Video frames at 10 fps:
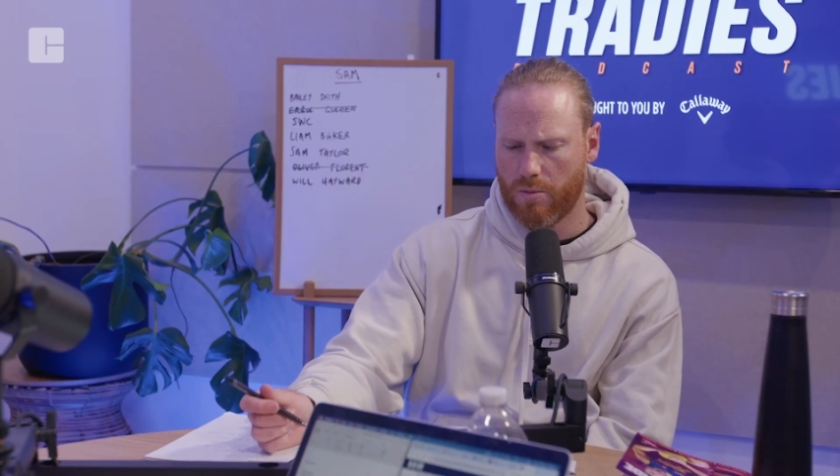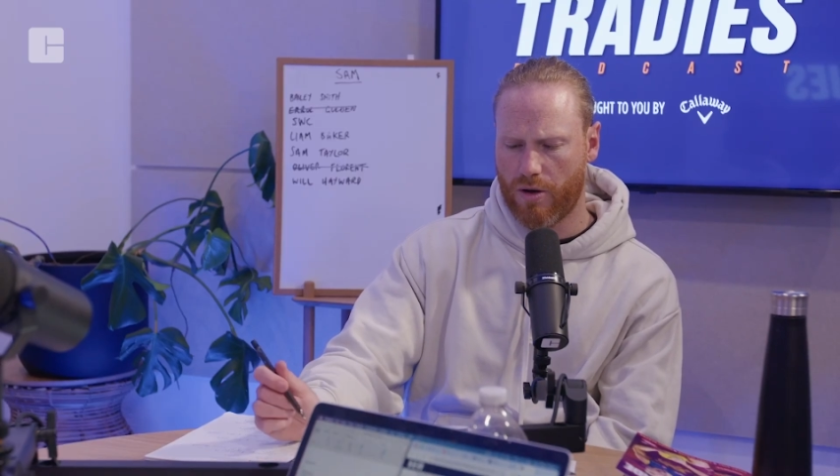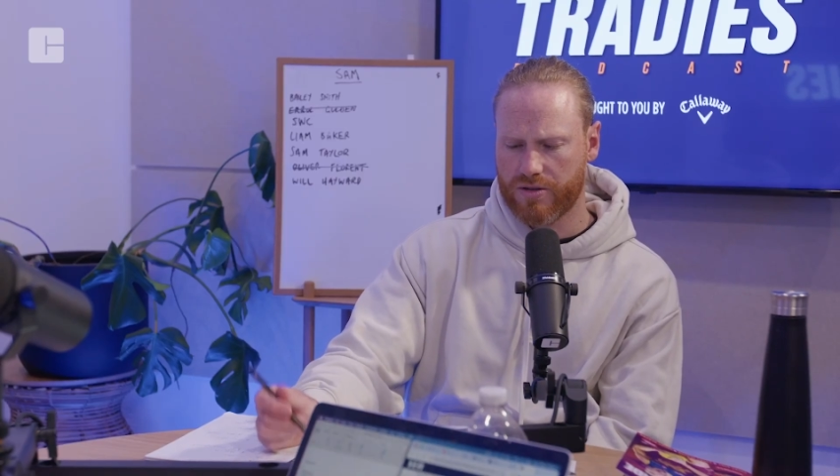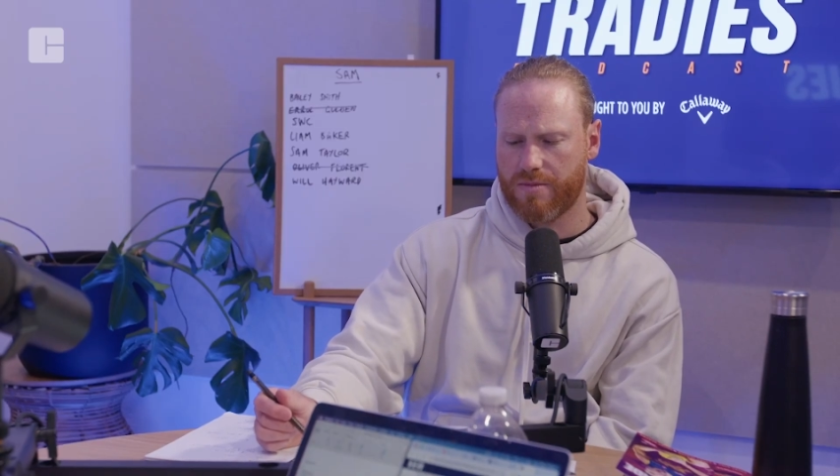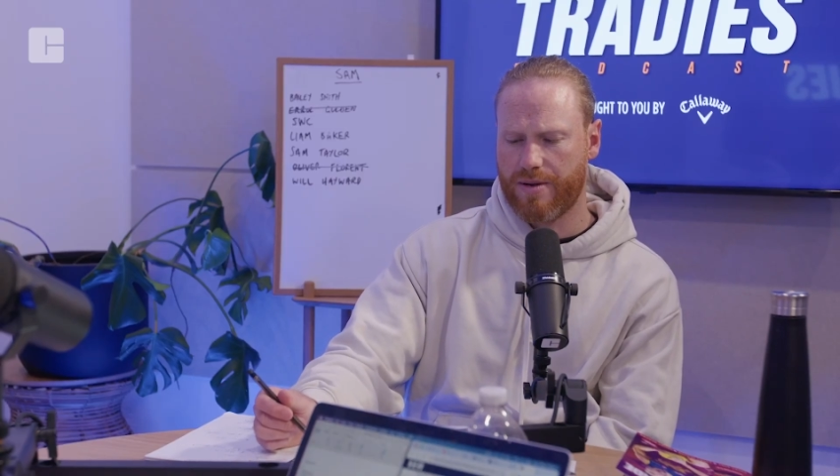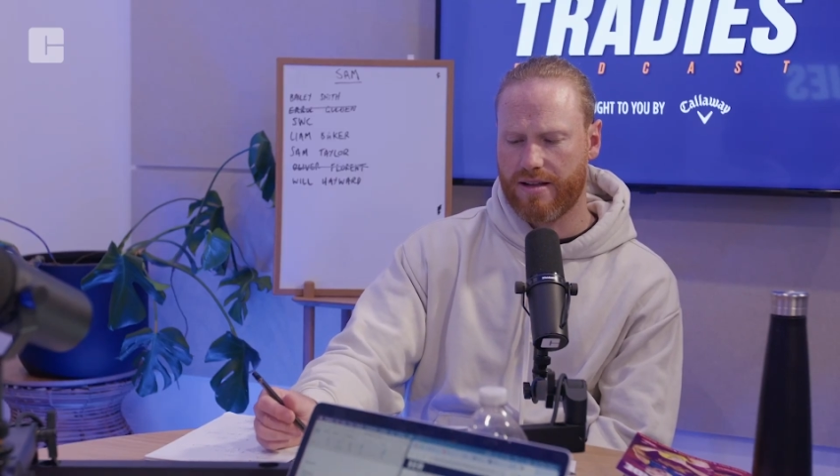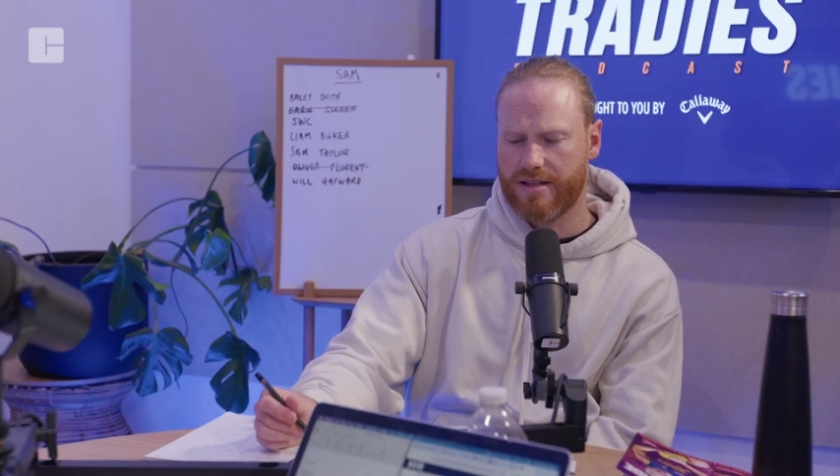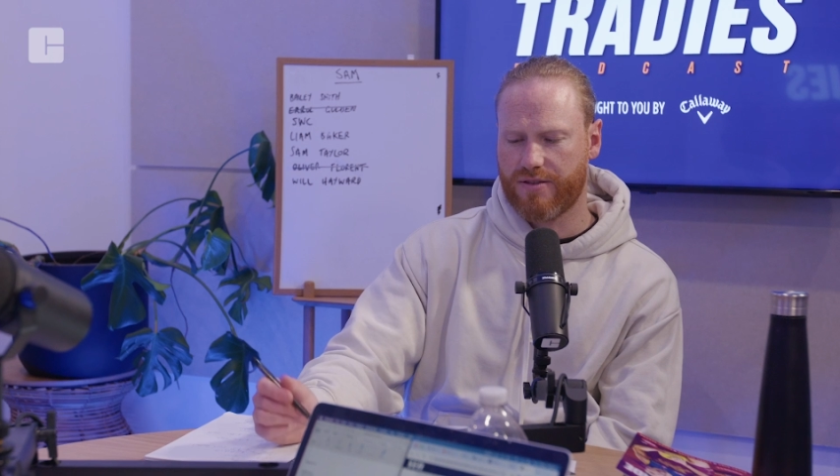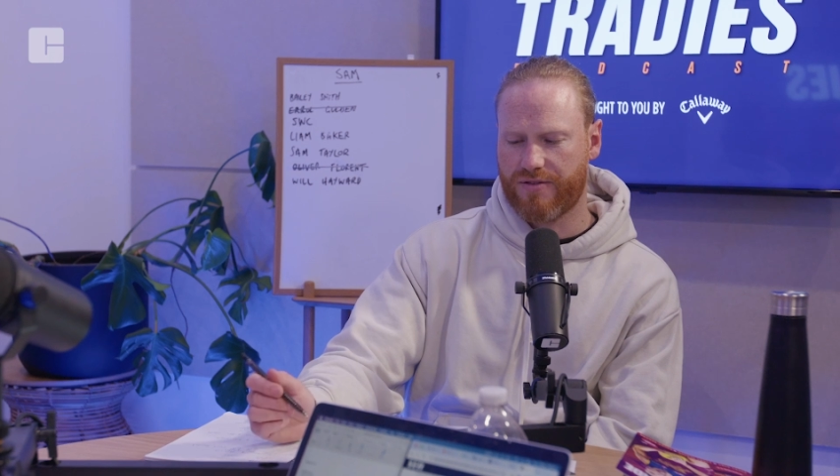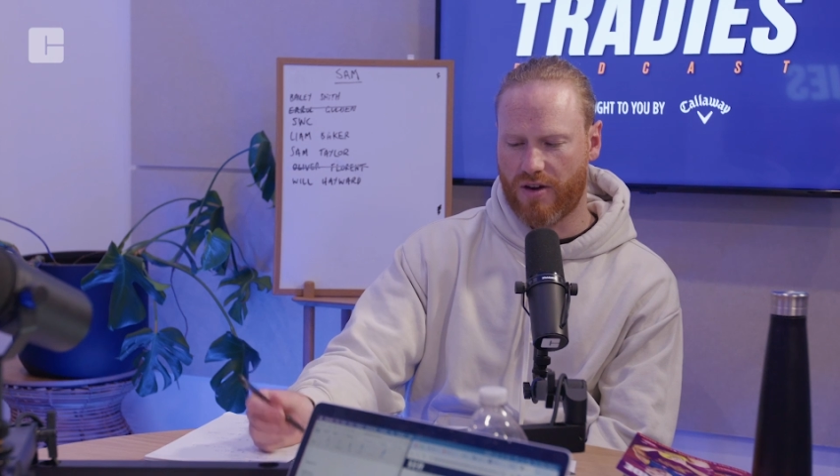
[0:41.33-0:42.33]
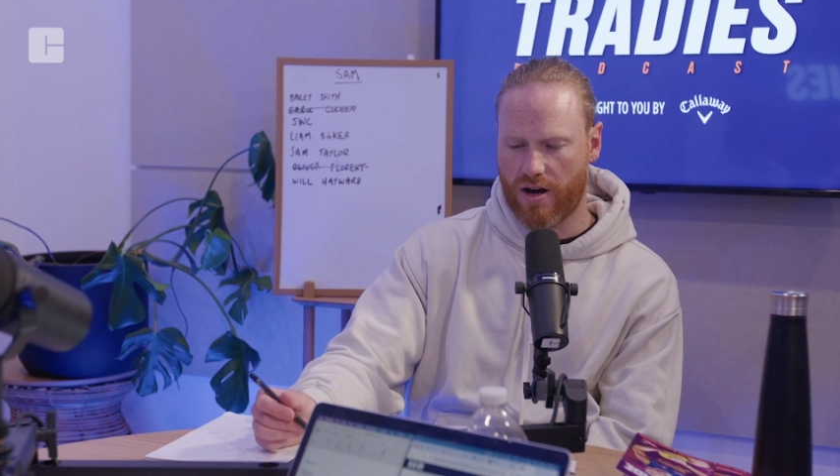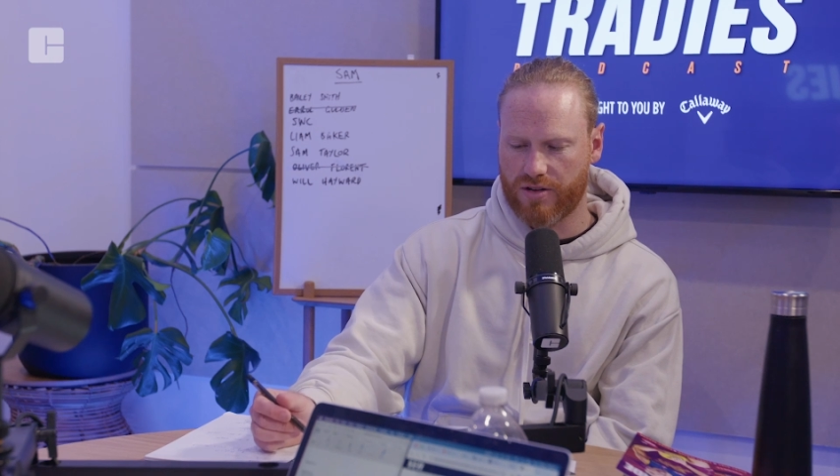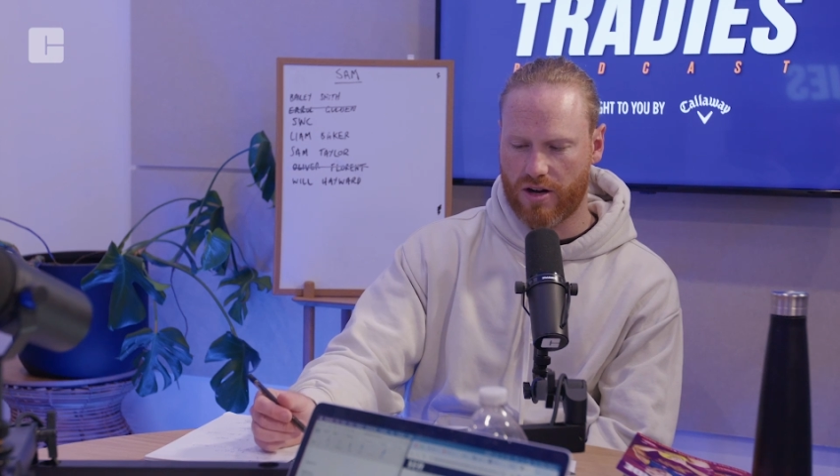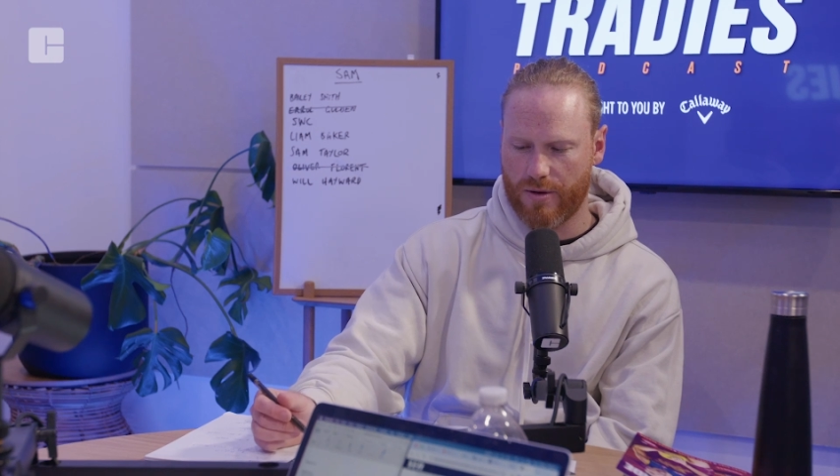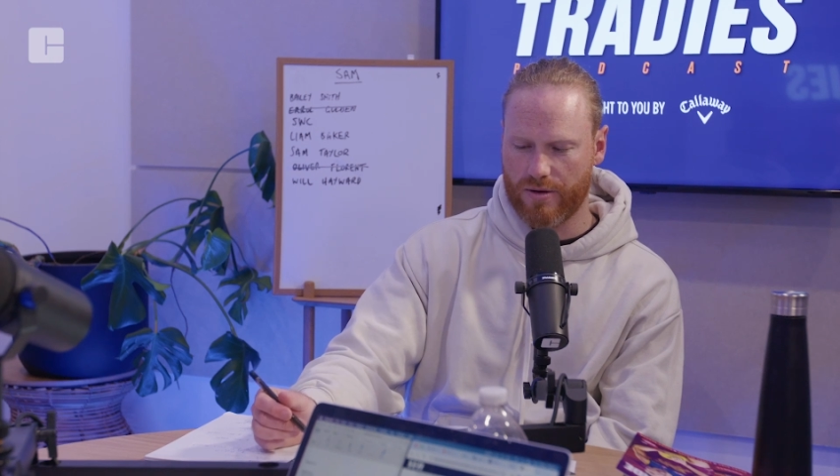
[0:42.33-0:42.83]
Bontempelli's a 5-time